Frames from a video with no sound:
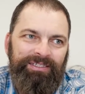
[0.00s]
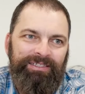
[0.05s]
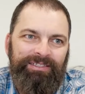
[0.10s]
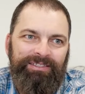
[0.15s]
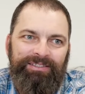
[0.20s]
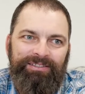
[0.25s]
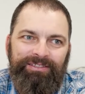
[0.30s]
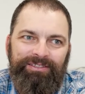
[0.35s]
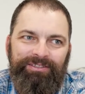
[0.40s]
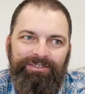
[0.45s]

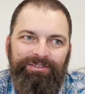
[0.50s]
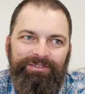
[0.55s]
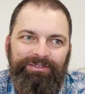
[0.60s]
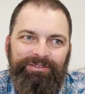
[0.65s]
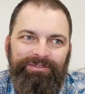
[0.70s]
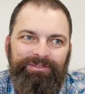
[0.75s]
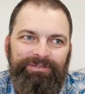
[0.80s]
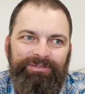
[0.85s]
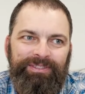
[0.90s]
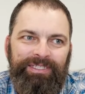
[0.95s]

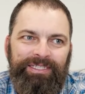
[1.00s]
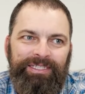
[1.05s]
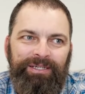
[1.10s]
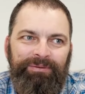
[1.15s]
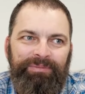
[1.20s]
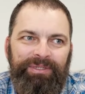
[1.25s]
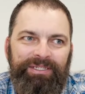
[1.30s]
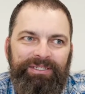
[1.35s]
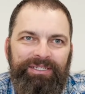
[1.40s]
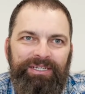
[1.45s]
So it can
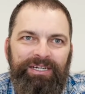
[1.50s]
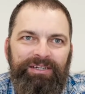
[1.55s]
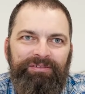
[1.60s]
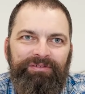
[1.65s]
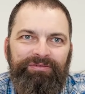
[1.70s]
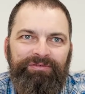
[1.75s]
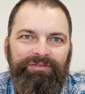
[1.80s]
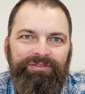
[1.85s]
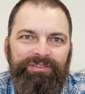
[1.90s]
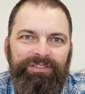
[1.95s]
be
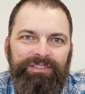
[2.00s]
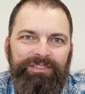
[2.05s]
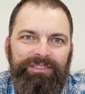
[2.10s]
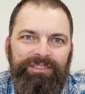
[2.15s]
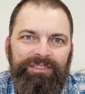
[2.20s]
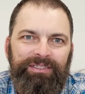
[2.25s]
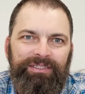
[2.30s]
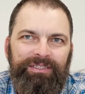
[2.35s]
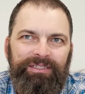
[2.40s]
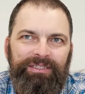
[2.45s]
tough.
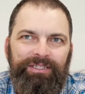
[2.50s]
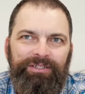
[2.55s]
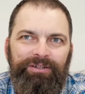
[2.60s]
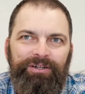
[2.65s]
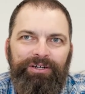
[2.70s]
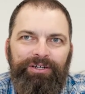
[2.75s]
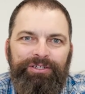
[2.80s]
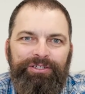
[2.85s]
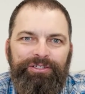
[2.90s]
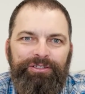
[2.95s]
There
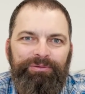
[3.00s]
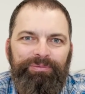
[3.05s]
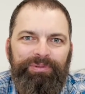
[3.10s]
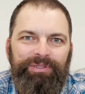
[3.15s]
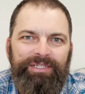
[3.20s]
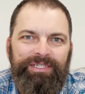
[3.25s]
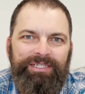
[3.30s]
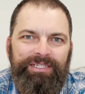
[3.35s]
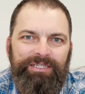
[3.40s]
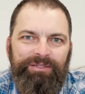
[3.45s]
are 2
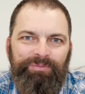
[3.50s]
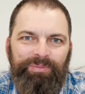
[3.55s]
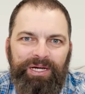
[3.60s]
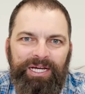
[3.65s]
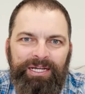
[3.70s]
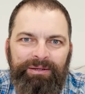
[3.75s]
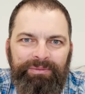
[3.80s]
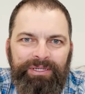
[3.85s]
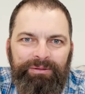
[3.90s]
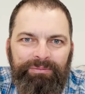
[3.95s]
places
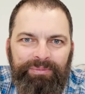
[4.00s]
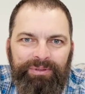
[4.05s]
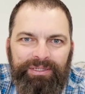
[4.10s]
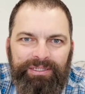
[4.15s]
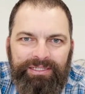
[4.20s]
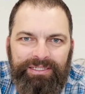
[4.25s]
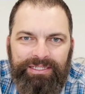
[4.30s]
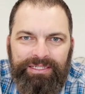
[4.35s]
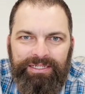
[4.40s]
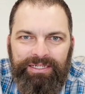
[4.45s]
by me,
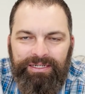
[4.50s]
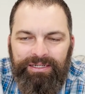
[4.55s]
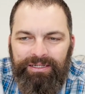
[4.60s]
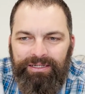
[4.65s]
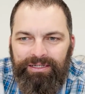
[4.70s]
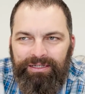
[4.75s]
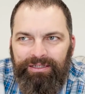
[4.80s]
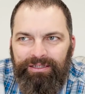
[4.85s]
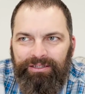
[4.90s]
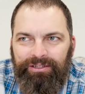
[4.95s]
but
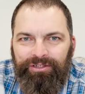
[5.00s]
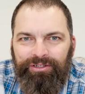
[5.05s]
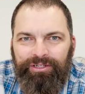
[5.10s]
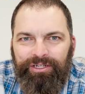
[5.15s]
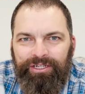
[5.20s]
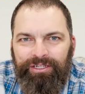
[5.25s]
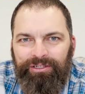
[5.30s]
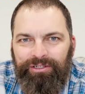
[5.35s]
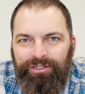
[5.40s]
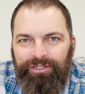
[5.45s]
you got
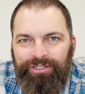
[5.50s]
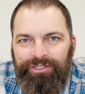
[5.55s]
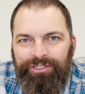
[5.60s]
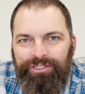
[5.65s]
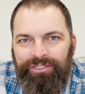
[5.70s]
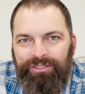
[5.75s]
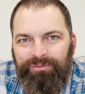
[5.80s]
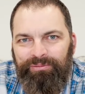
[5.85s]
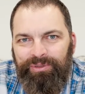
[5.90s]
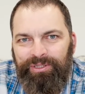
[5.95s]
to launch
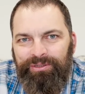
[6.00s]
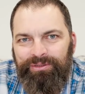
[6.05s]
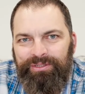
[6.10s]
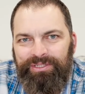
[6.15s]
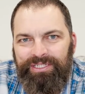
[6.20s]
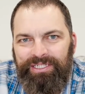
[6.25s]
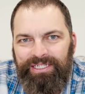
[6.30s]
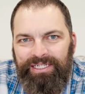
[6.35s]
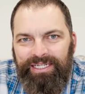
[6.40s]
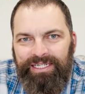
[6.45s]
the boat
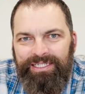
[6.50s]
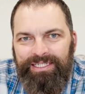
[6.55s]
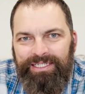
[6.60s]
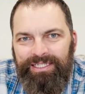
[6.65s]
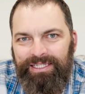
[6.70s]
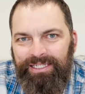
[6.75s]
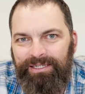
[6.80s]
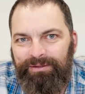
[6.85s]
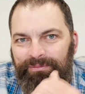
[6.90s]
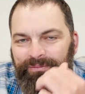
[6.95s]
to get to
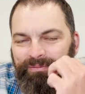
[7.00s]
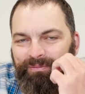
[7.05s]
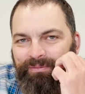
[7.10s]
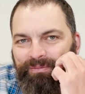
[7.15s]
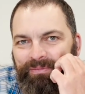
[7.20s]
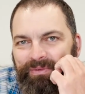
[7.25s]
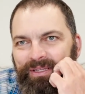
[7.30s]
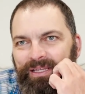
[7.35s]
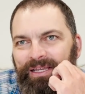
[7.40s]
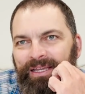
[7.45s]
them.
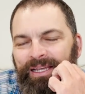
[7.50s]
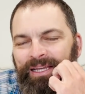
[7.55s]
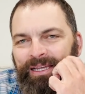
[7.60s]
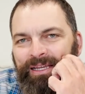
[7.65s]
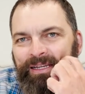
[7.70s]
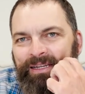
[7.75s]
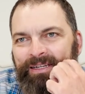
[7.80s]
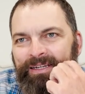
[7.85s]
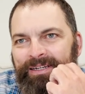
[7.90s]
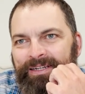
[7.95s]

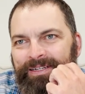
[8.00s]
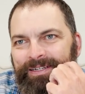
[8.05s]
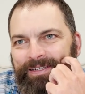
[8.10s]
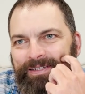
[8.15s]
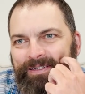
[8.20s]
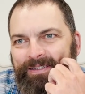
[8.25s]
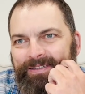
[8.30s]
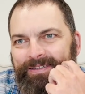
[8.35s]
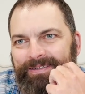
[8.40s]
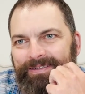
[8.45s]
And
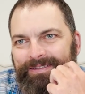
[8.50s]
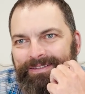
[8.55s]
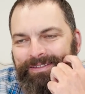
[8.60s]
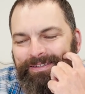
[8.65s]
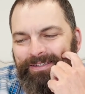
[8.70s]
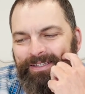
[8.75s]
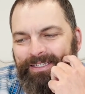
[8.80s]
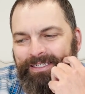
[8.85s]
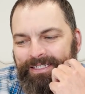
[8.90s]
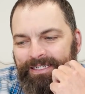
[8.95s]
so
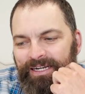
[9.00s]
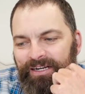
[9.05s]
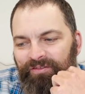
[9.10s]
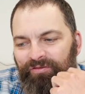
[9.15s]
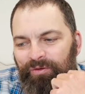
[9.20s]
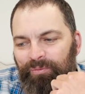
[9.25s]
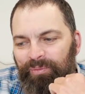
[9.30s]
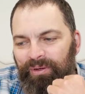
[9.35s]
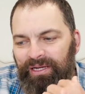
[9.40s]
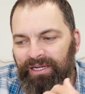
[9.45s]
that's kind of a
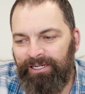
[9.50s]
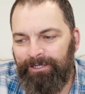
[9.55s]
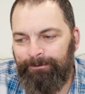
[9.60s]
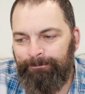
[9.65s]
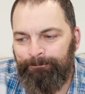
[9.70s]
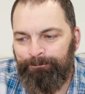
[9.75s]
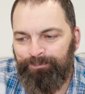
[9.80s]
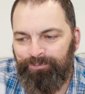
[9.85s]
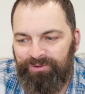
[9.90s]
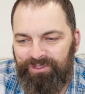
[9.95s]
pain,
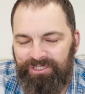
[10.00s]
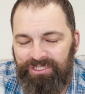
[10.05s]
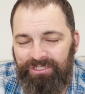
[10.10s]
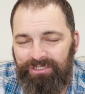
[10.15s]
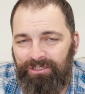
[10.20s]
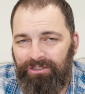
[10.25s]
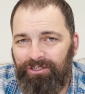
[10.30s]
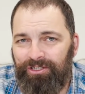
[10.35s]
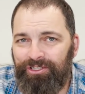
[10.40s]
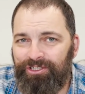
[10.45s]
just
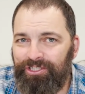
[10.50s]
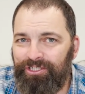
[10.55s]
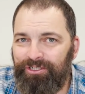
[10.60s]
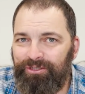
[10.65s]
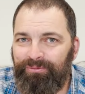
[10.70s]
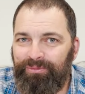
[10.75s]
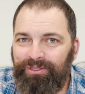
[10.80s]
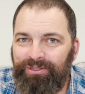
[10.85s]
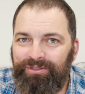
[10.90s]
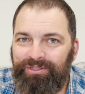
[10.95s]
launching your
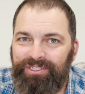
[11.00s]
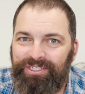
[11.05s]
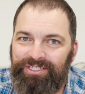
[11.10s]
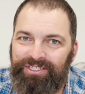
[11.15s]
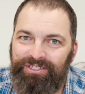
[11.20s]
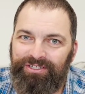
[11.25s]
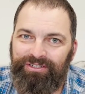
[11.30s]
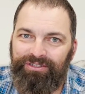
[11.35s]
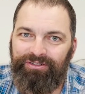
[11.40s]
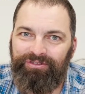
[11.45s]
boat just
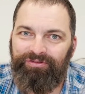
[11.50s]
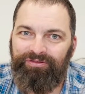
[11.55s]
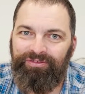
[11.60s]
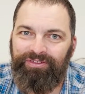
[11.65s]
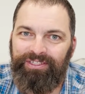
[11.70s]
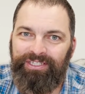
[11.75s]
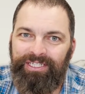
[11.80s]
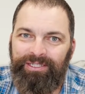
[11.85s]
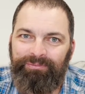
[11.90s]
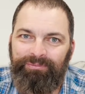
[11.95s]
to go
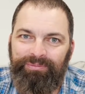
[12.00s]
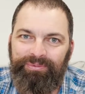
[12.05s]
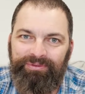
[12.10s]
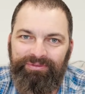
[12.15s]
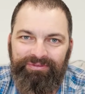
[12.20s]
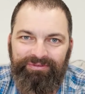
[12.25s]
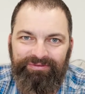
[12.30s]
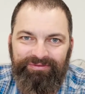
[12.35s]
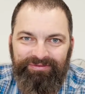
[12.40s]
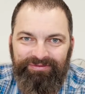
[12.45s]
fill up
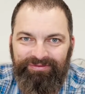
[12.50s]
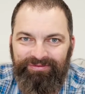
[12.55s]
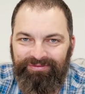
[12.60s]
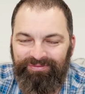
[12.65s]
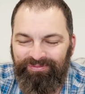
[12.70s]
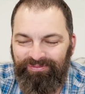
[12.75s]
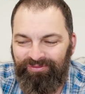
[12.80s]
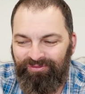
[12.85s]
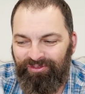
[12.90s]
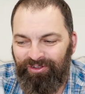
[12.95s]

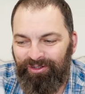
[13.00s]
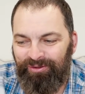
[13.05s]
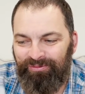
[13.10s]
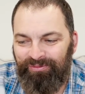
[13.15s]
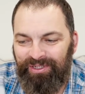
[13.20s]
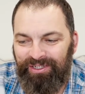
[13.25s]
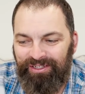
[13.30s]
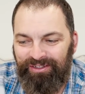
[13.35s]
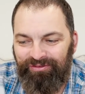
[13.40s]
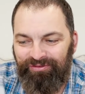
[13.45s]
from
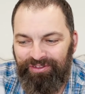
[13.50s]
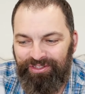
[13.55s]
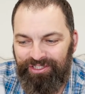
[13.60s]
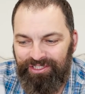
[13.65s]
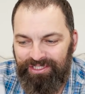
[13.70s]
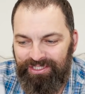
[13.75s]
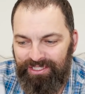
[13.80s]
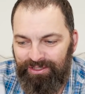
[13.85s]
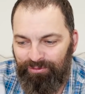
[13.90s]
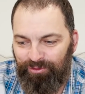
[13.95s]
fishing
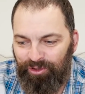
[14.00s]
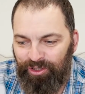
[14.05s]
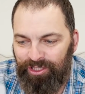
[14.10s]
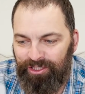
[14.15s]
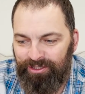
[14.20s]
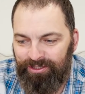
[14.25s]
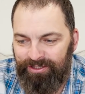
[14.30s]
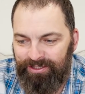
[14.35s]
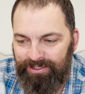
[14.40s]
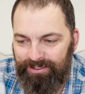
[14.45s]
somewhere
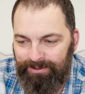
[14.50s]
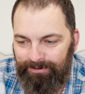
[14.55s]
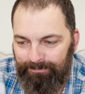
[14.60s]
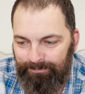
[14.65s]
else.